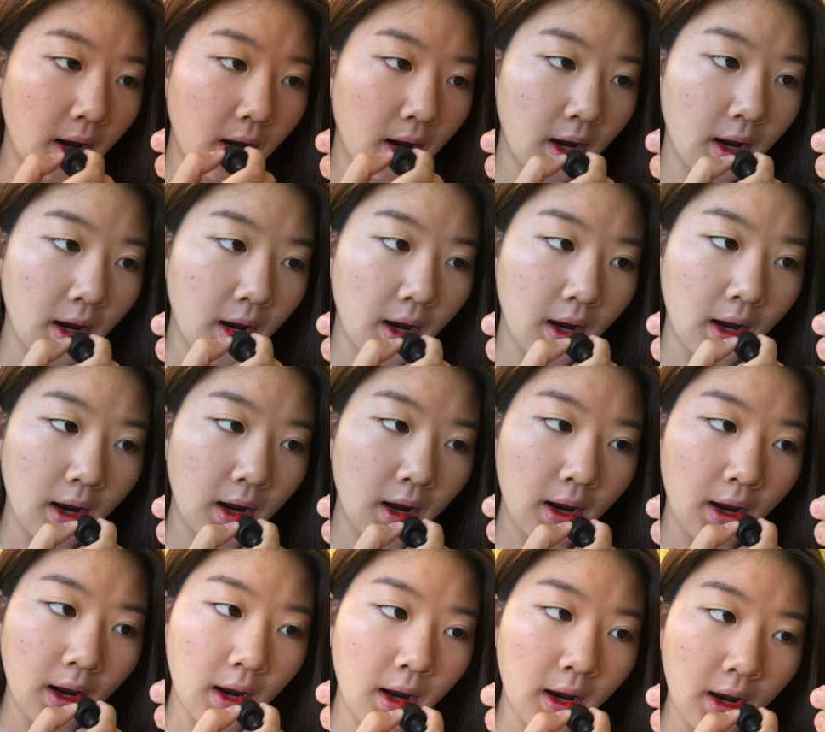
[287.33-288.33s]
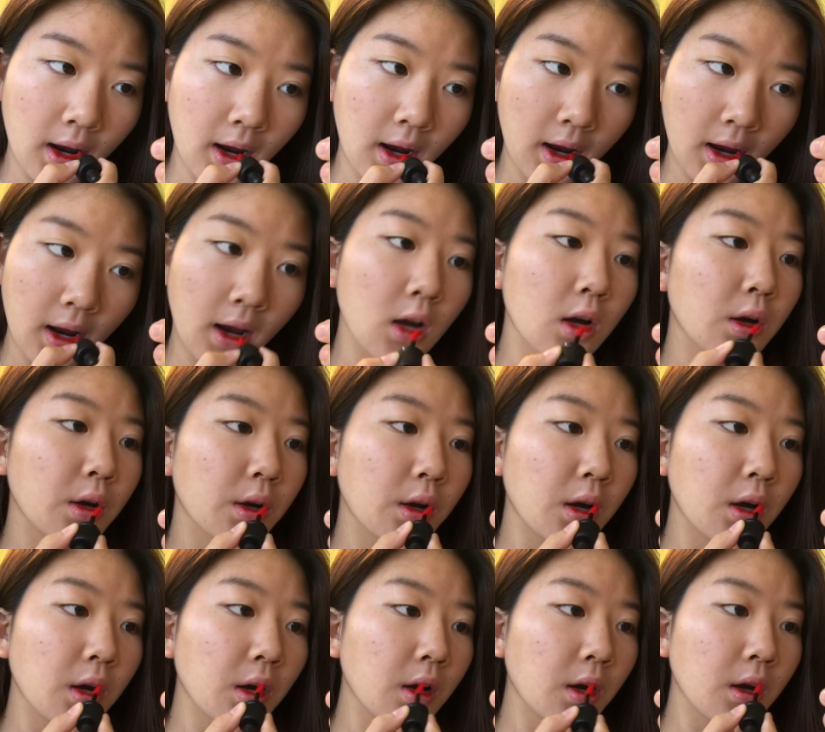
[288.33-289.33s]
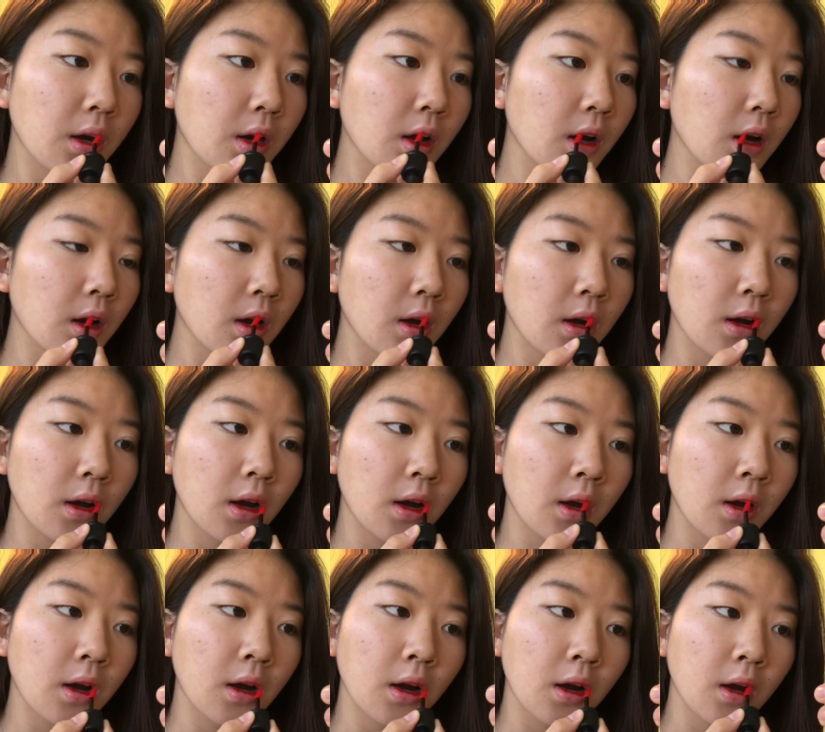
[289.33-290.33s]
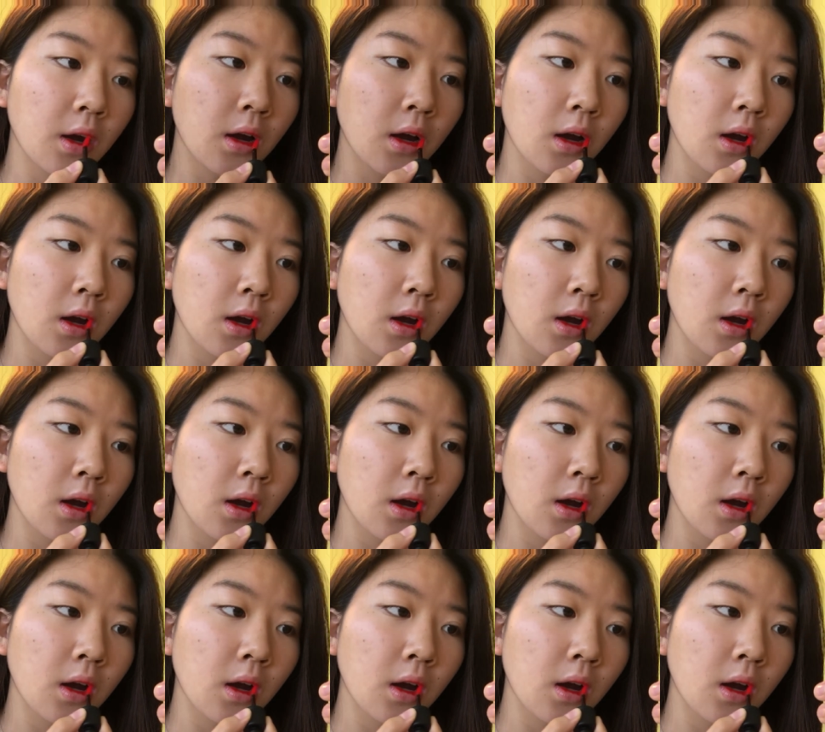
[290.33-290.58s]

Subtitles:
This is Ink the Airy Velvet, and this is in number